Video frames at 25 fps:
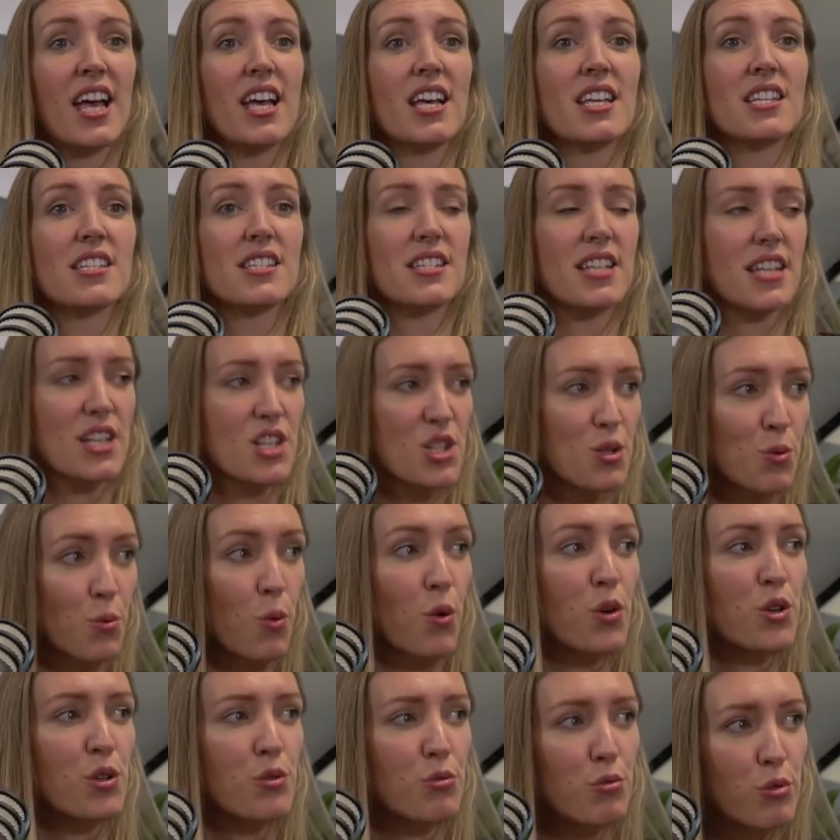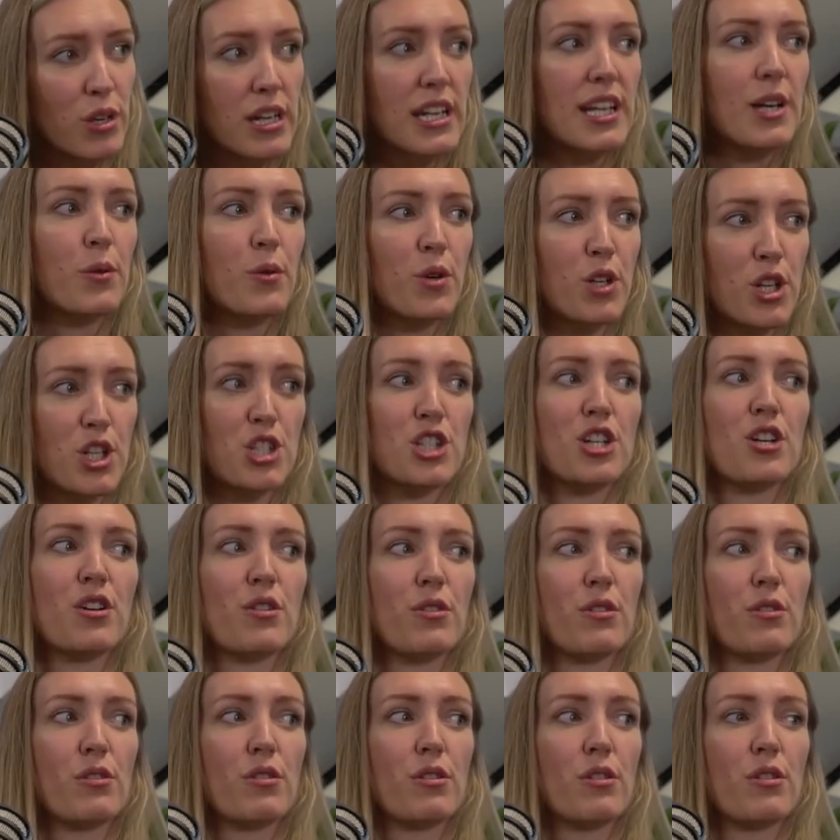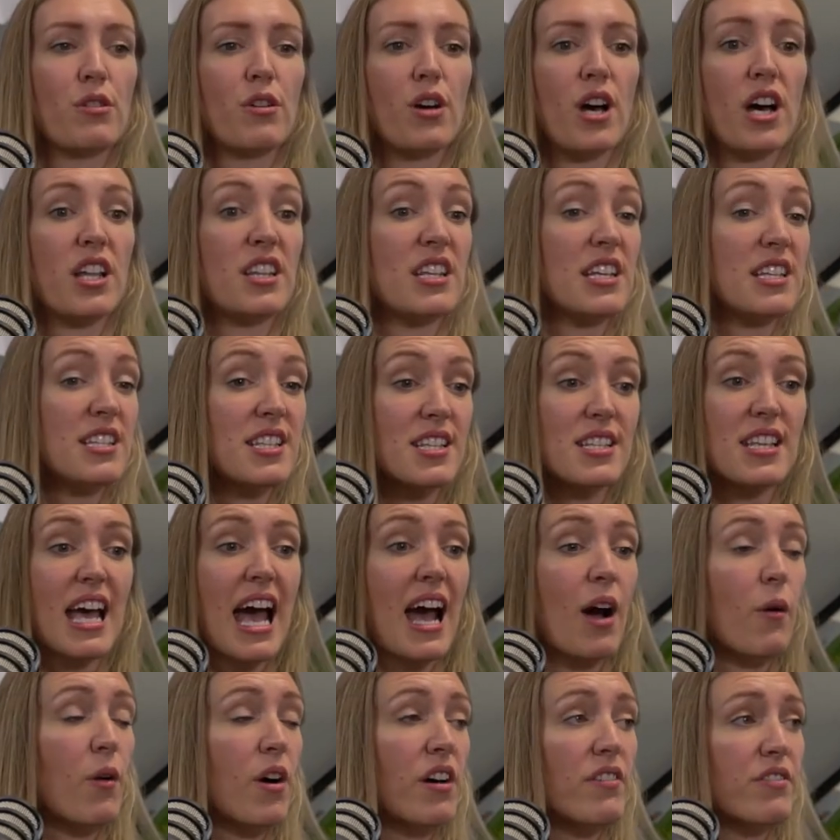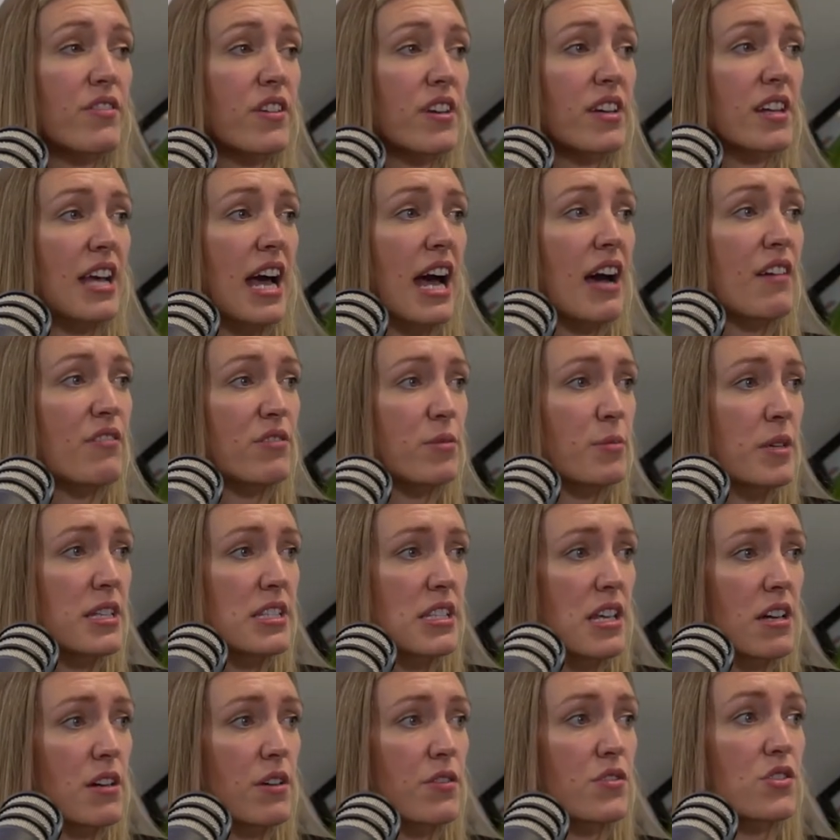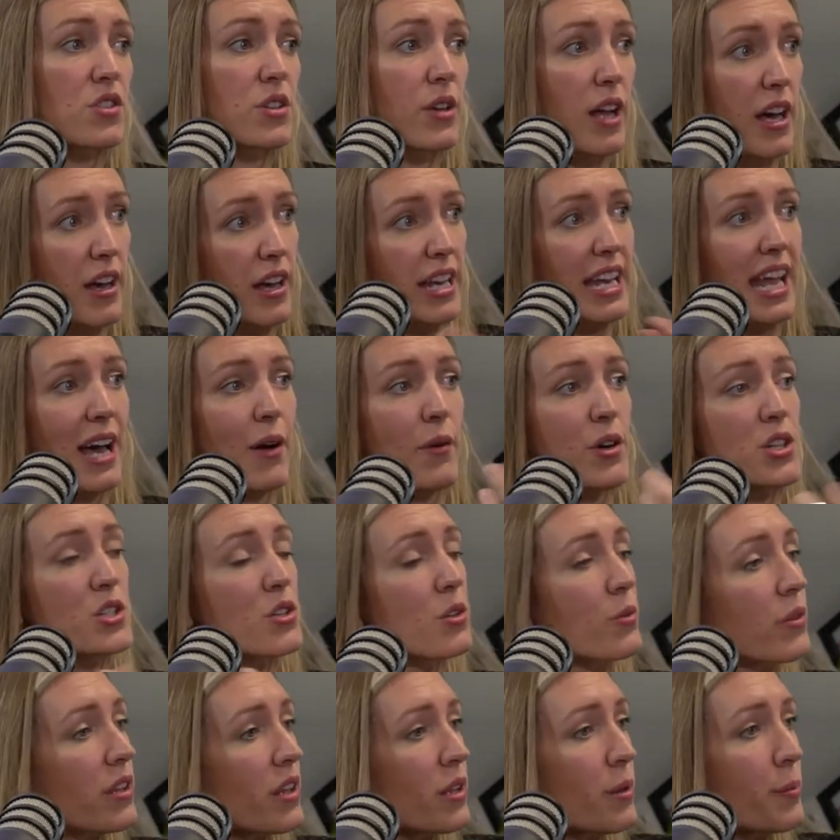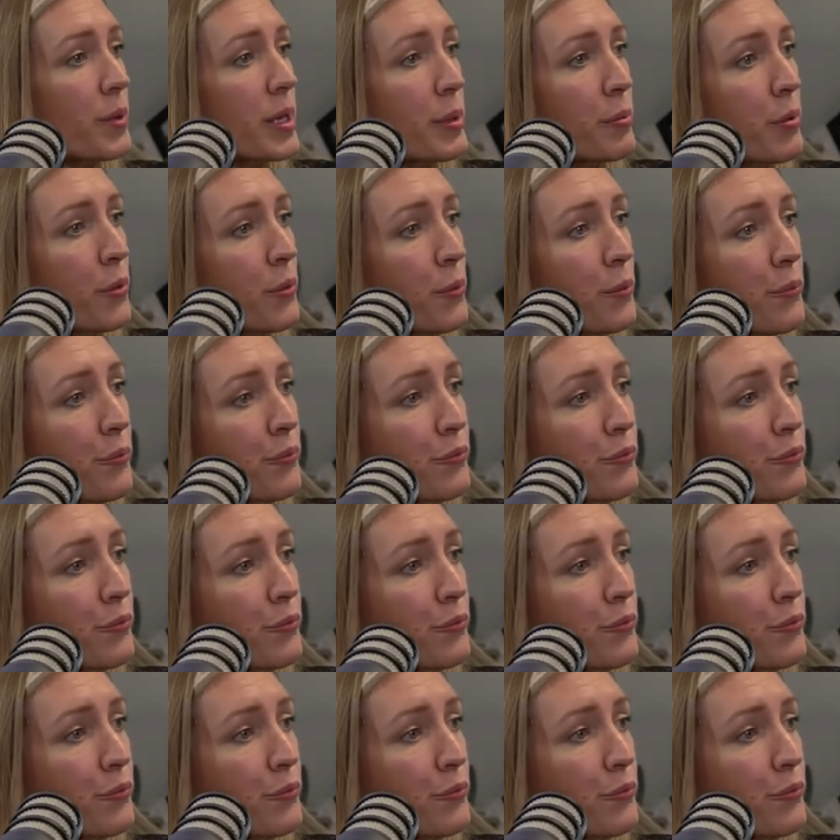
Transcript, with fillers: Stick to what you really want to do. And this is how I figured it out for myself. So now, now I do it with other people.